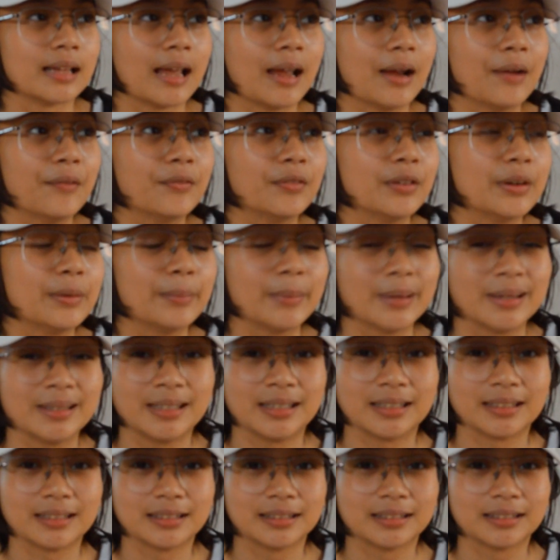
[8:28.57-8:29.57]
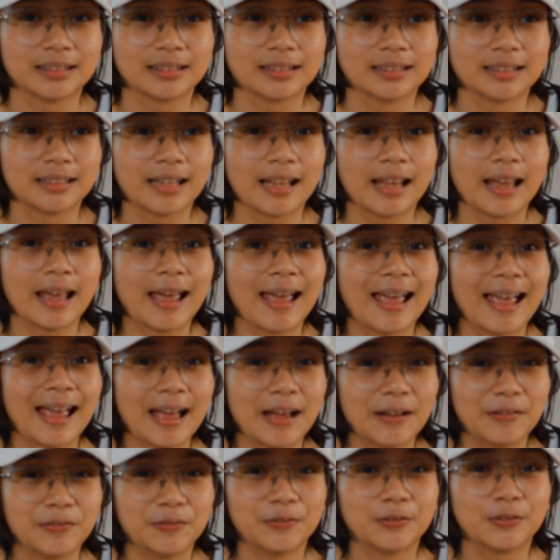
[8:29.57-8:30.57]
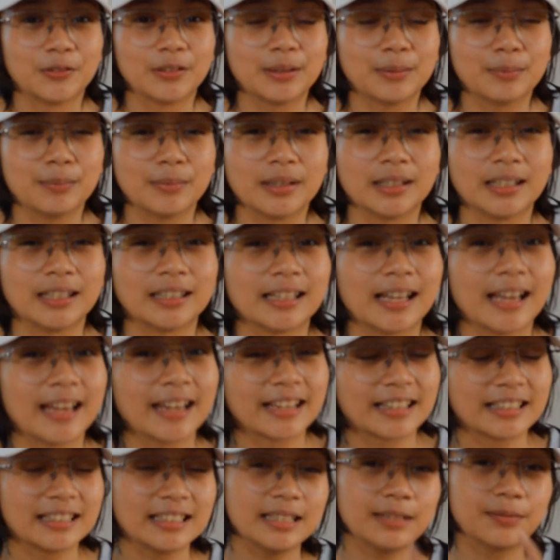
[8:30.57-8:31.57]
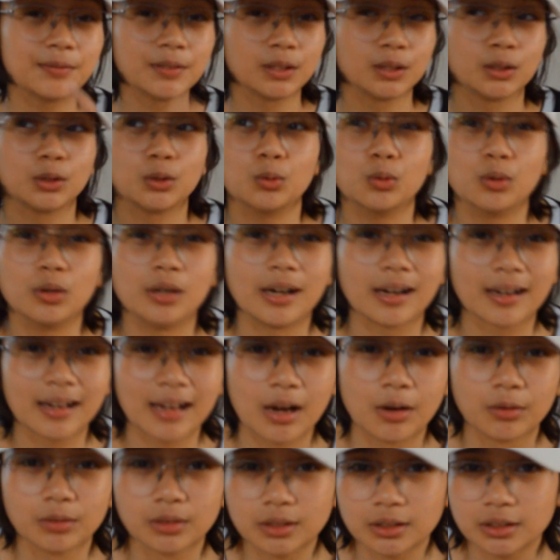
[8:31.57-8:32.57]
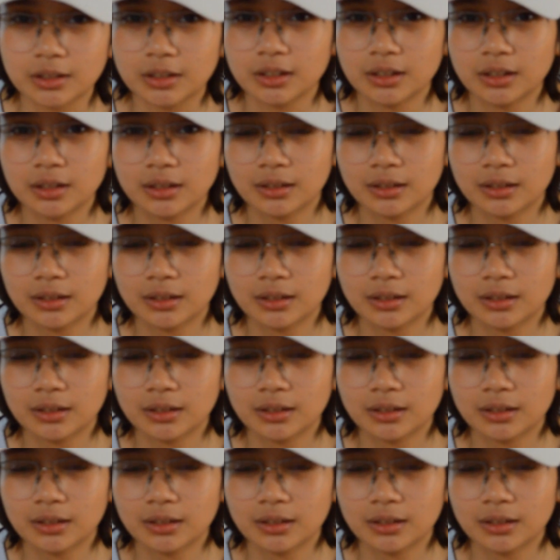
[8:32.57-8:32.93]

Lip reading: Every minute, I can even do a counter.